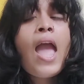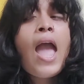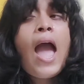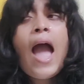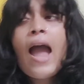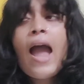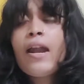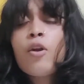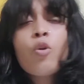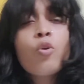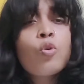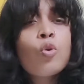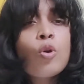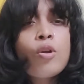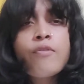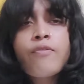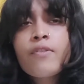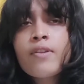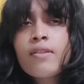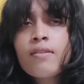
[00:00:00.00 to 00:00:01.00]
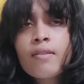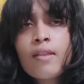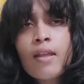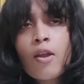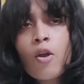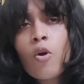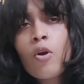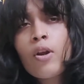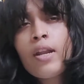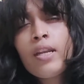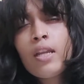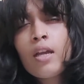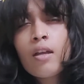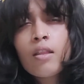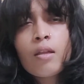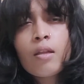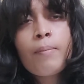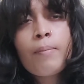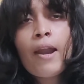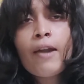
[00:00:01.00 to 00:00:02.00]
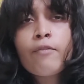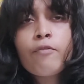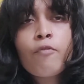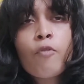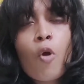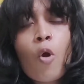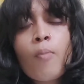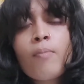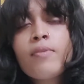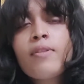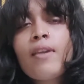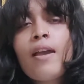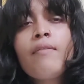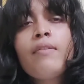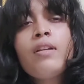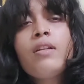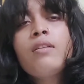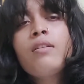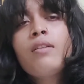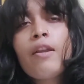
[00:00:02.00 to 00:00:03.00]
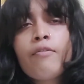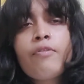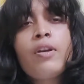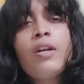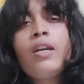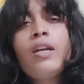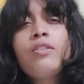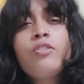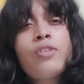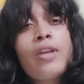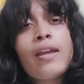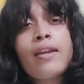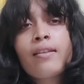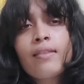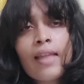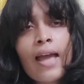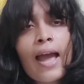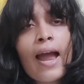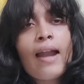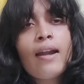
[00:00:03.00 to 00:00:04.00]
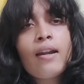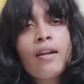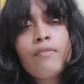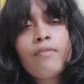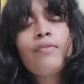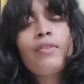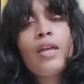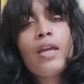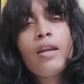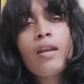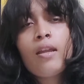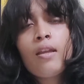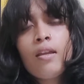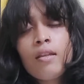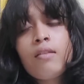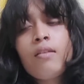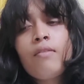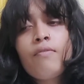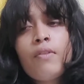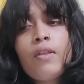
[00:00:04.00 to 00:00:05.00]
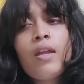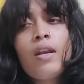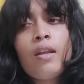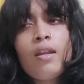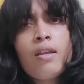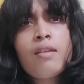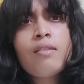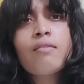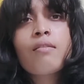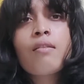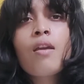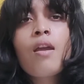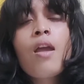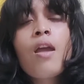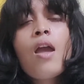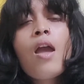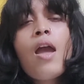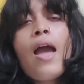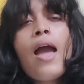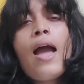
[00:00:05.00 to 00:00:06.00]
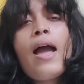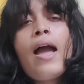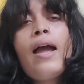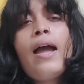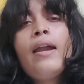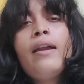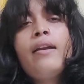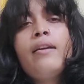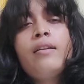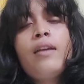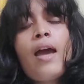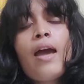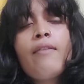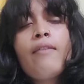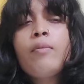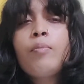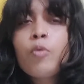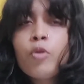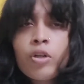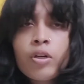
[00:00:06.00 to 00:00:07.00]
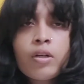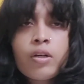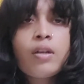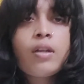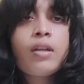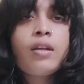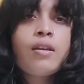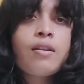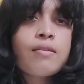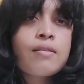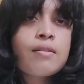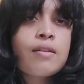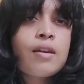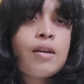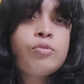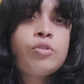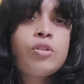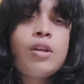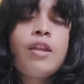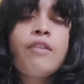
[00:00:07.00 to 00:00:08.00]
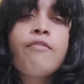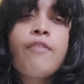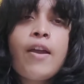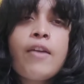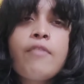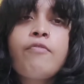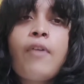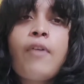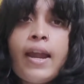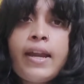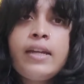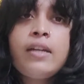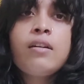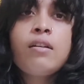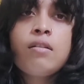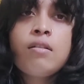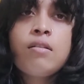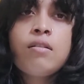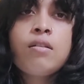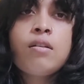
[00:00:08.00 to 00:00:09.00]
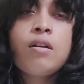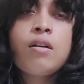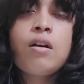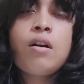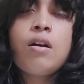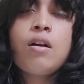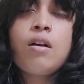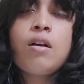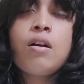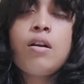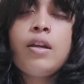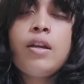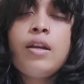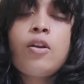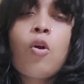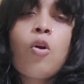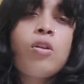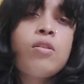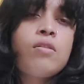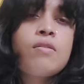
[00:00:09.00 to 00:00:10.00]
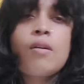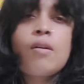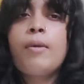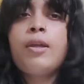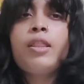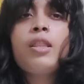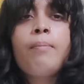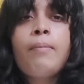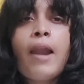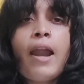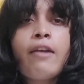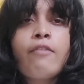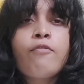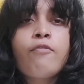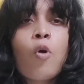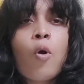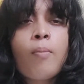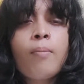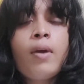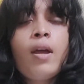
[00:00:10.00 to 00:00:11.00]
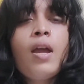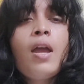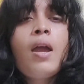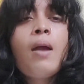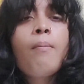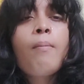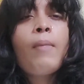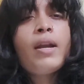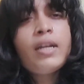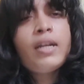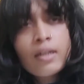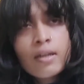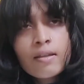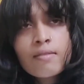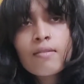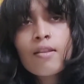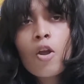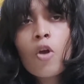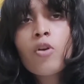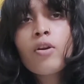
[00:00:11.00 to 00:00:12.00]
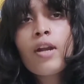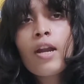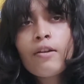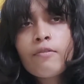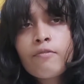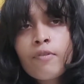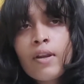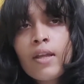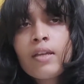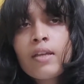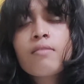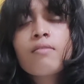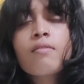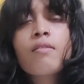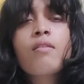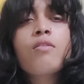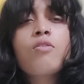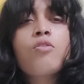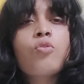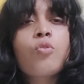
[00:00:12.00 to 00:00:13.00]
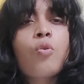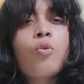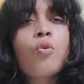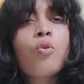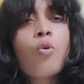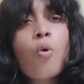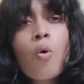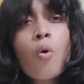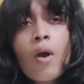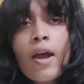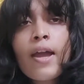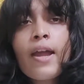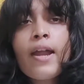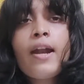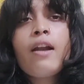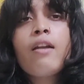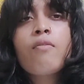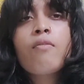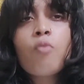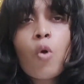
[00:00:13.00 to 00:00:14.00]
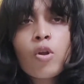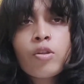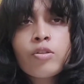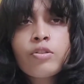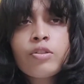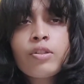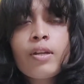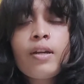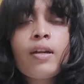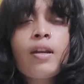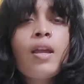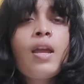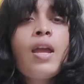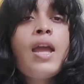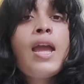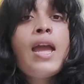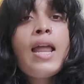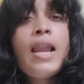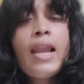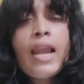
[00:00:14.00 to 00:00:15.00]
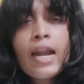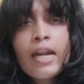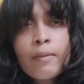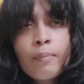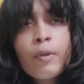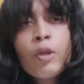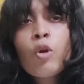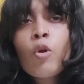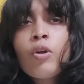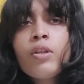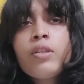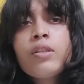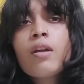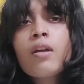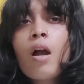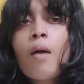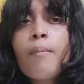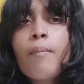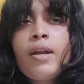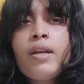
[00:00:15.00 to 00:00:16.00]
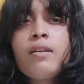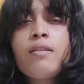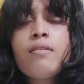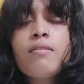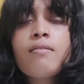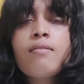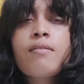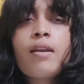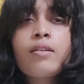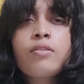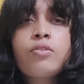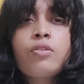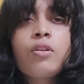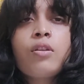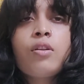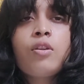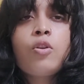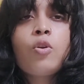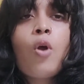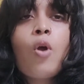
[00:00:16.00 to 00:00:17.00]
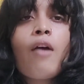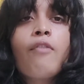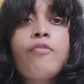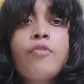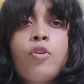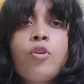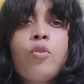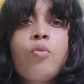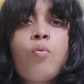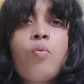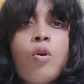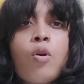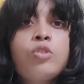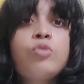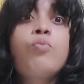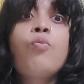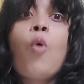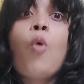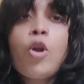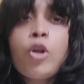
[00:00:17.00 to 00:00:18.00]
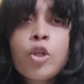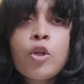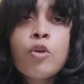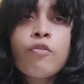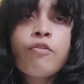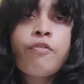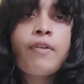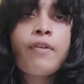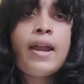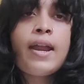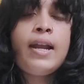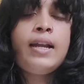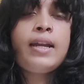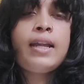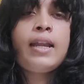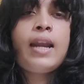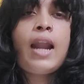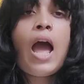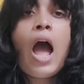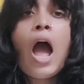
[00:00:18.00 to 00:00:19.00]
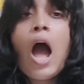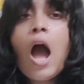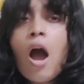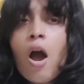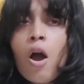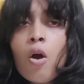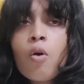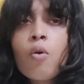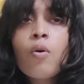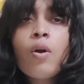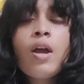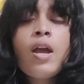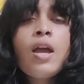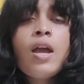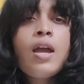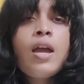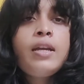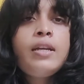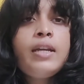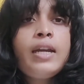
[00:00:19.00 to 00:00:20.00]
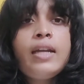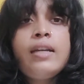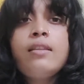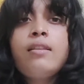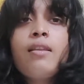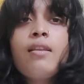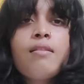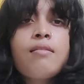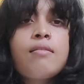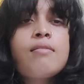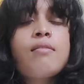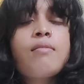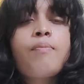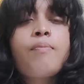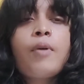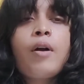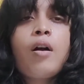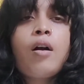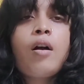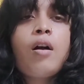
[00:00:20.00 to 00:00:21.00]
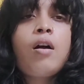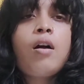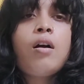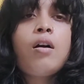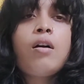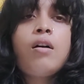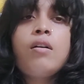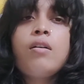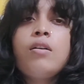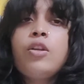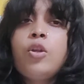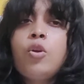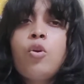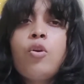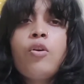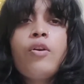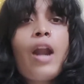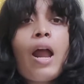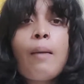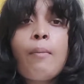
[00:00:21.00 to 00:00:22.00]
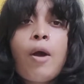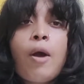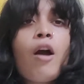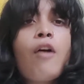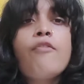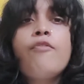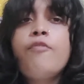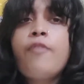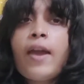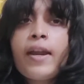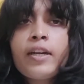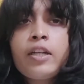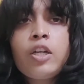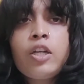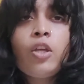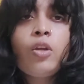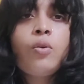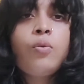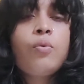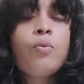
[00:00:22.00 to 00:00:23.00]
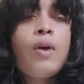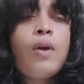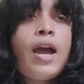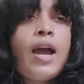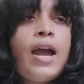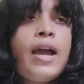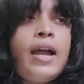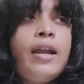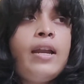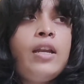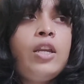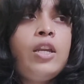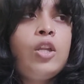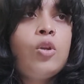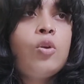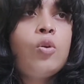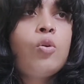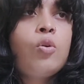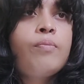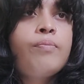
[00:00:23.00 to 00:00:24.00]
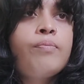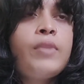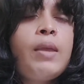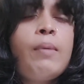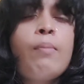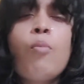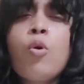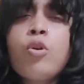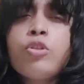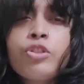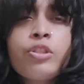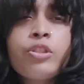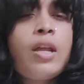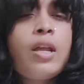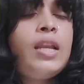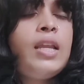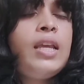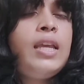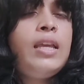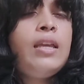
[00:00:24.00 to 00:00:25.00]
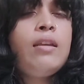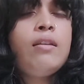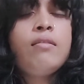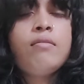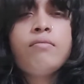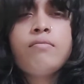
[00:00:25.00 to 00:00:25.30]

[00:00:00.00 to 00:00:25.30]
I don't know if it's there on any other platforms. I will definitely check that if there is, and I will put it in description if I find it on some other platform. But it is there on Netflix, so go ahead, watch it. Let me know in the comments section, you know, after you watch, what you felt and how did this you know, drama affect you, and, you know, emotionally,